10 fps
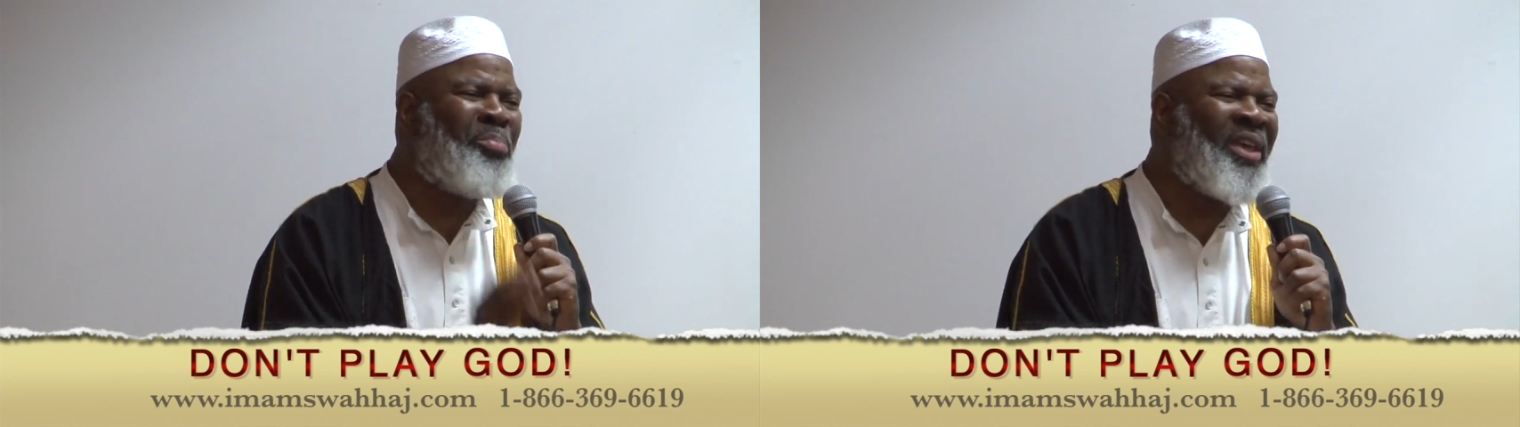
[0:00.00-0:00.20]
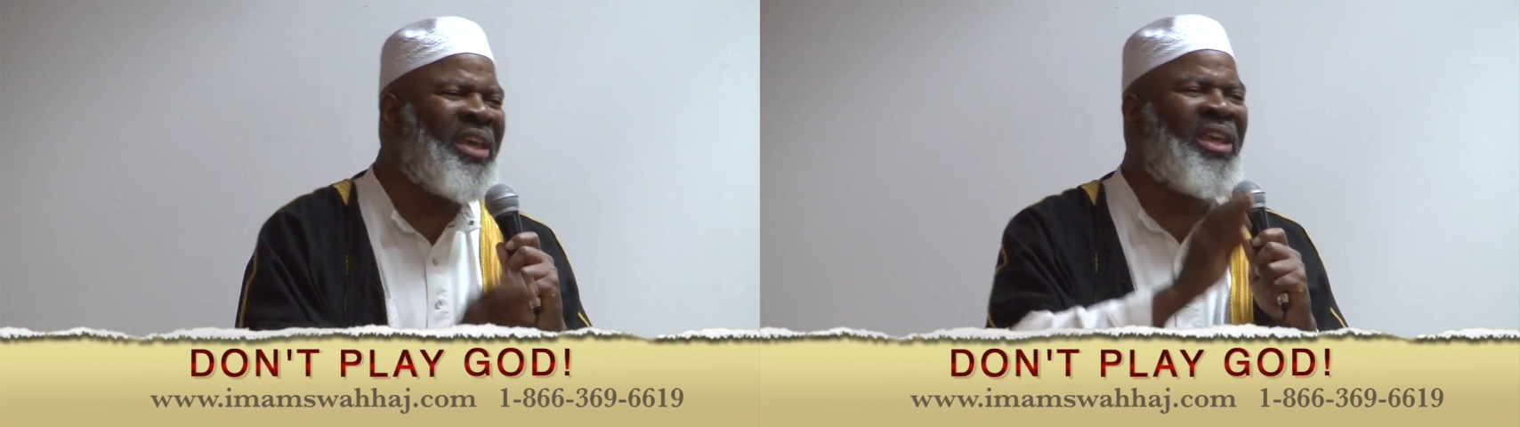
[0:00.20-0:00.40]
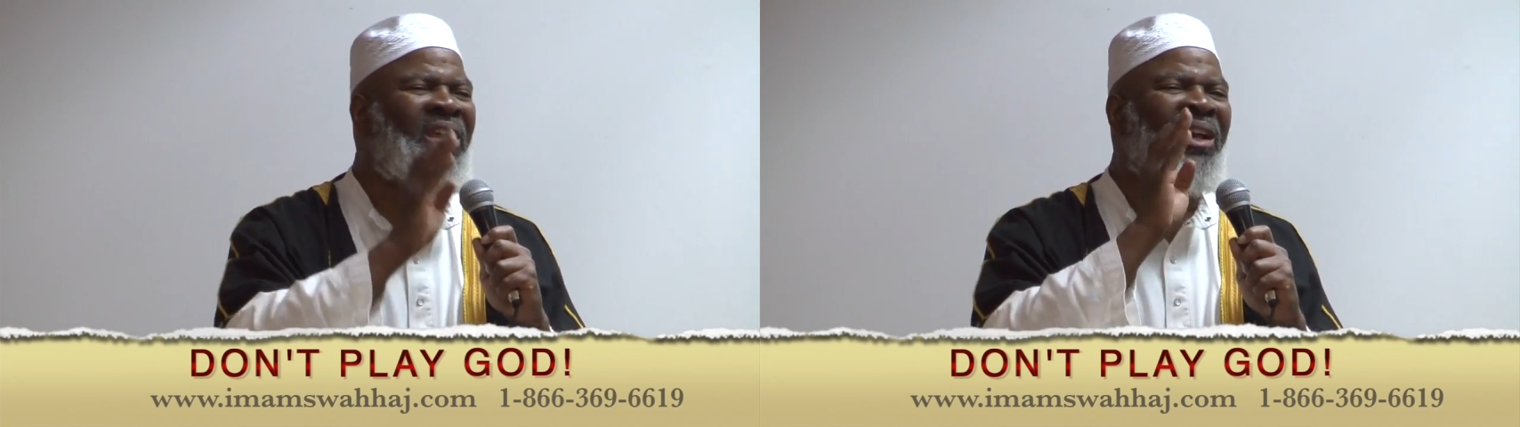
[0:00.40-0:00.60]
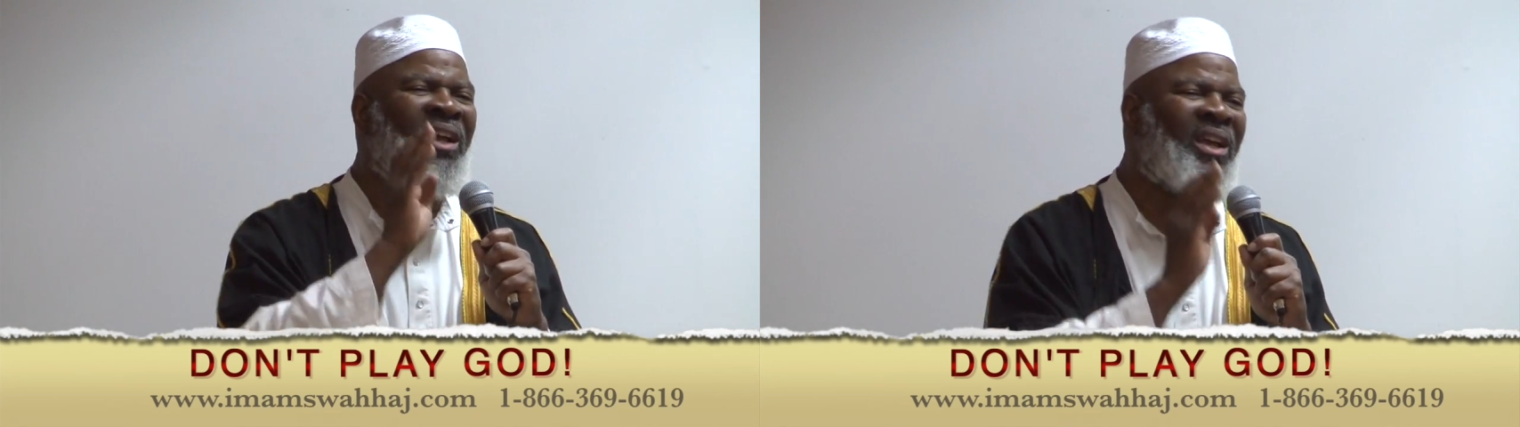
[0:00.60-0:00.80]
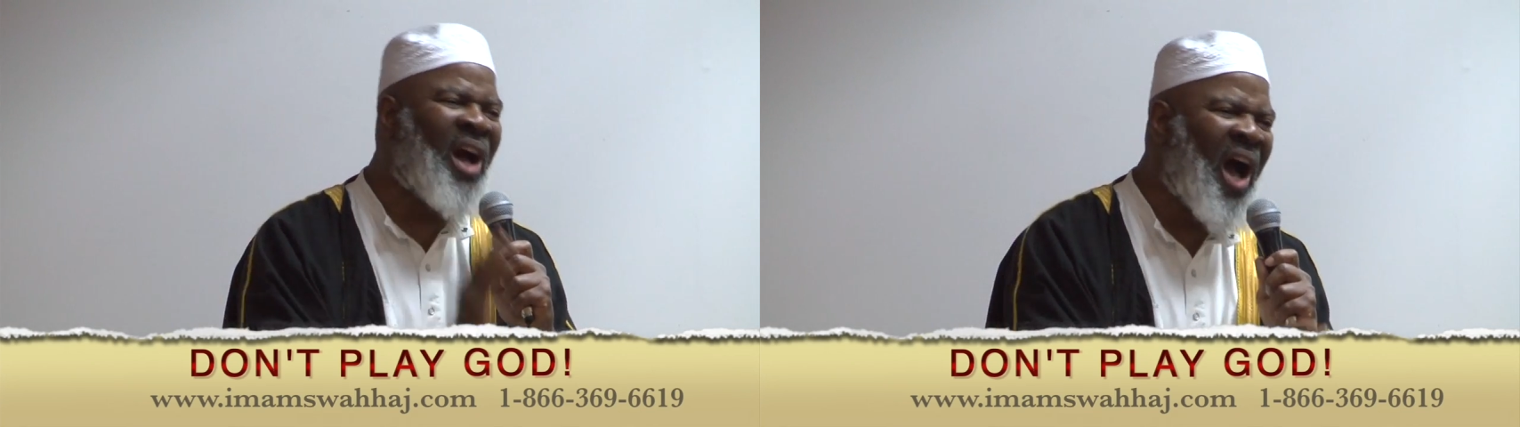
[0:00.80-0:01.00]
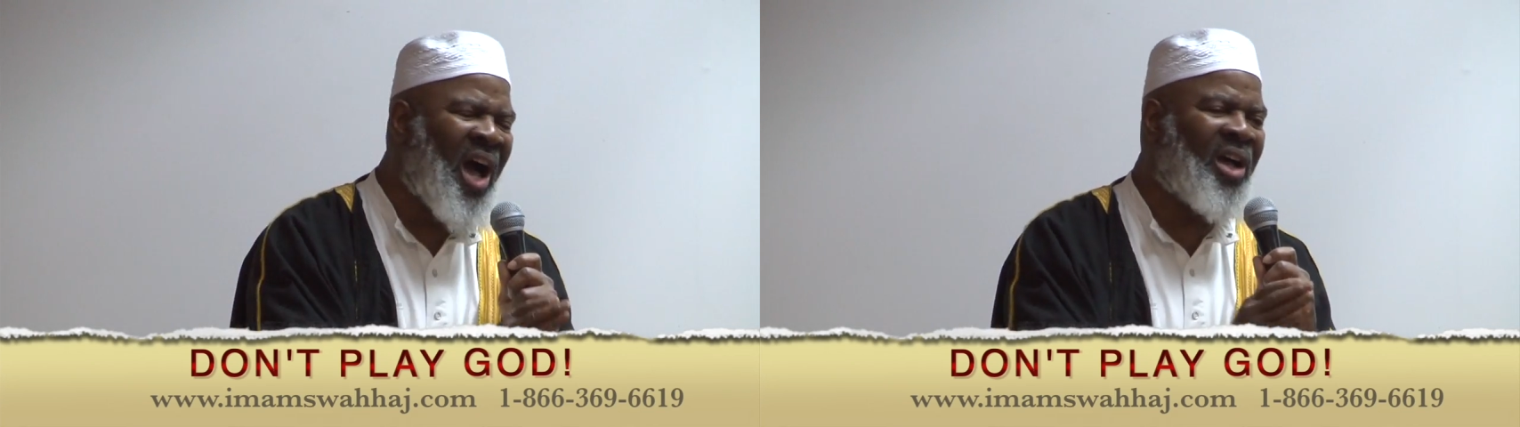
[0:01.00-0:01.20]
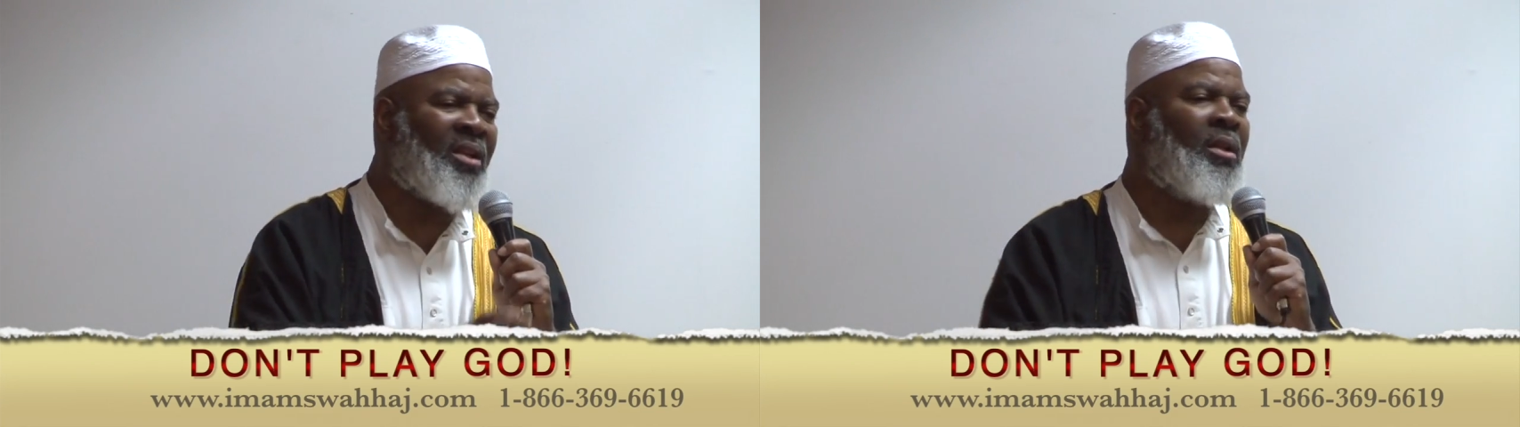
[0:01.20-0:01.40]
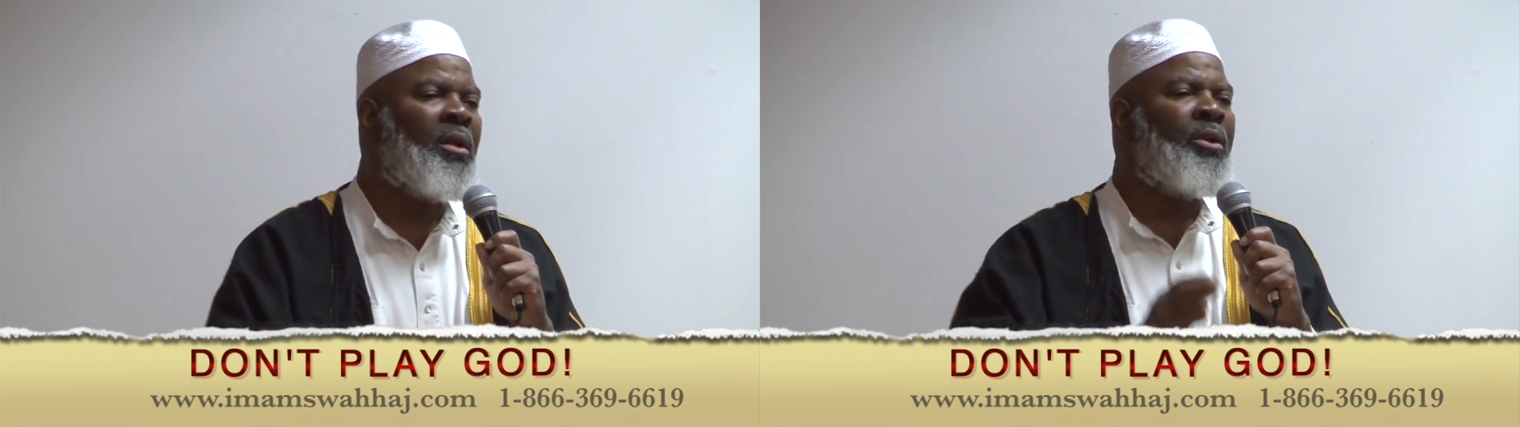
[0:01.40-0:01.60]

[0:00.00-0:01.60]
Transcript: be God,